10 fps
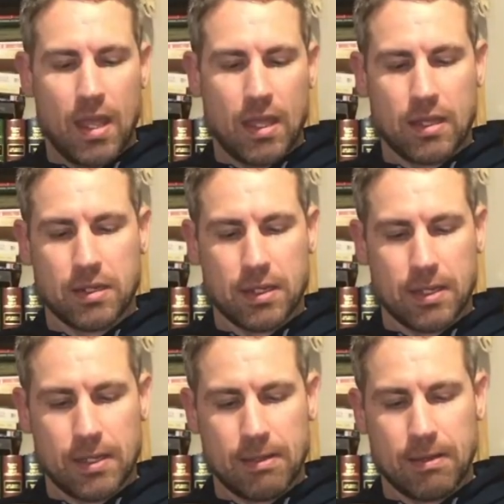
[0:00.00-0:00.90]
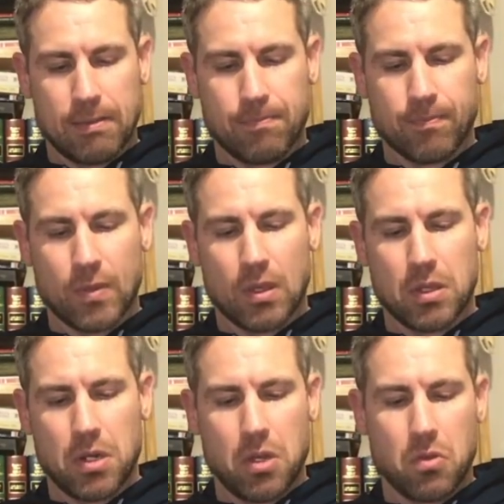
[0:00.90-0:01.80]
and
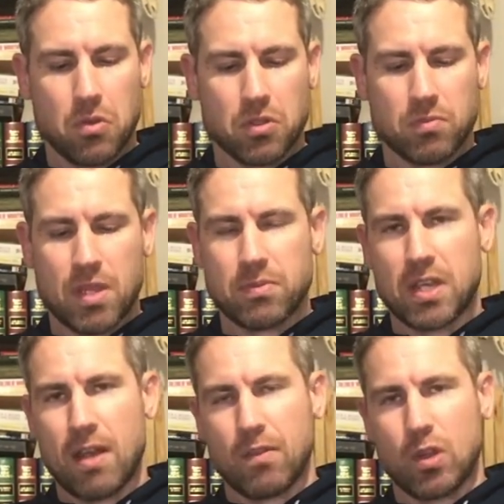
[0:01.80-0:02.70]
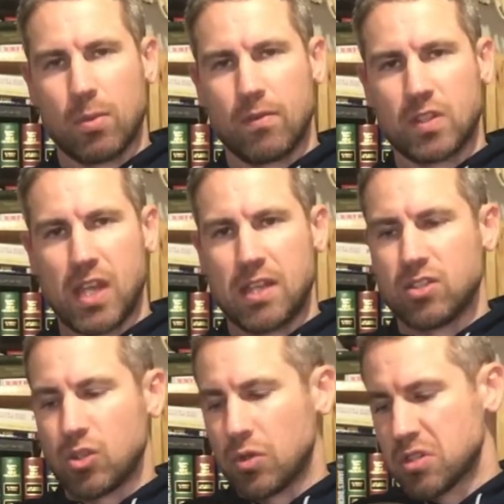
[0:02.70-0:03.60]
you know, sometimes it can have a little bit of a
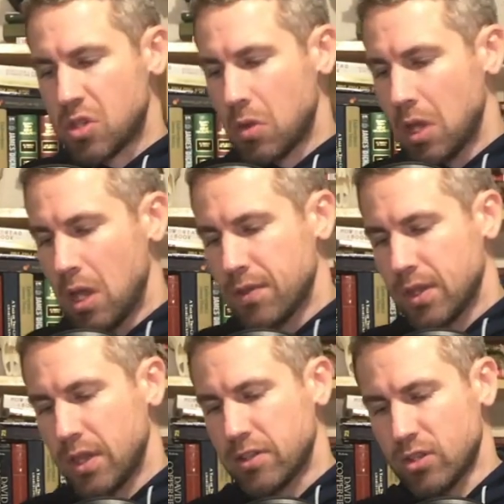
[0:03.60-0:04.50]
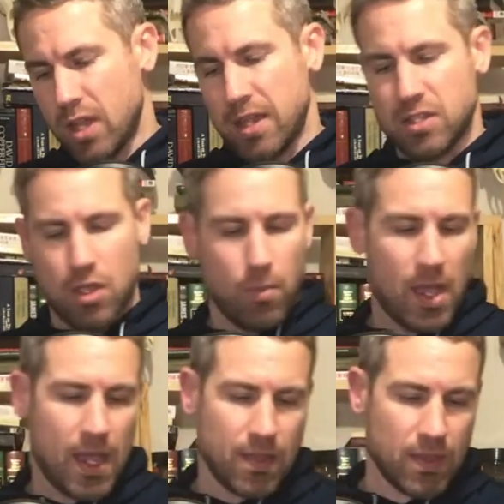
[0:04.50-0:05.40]
taste to it. So the electrolytes help
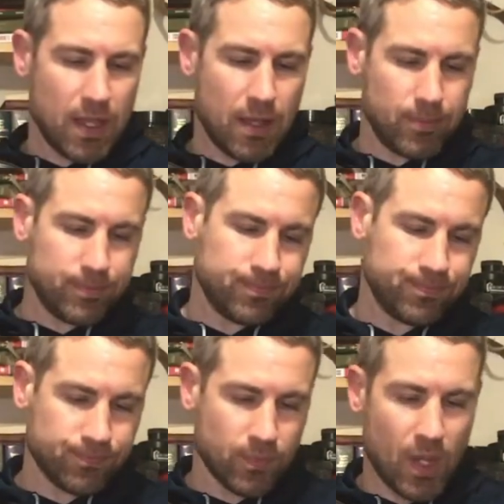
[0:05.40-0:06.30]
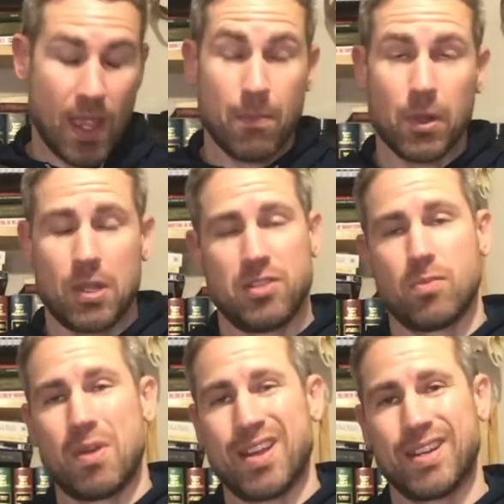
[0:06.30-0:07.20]
hide that. And plus,
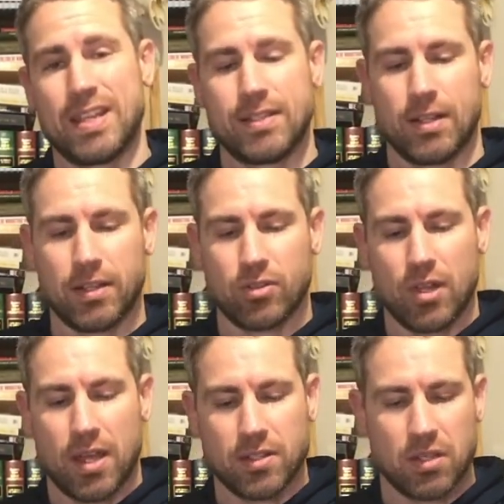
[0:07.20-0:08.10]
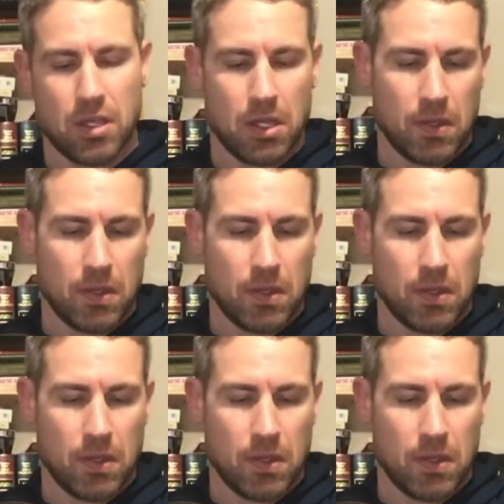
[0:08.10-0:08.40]
your body needs electrolytes.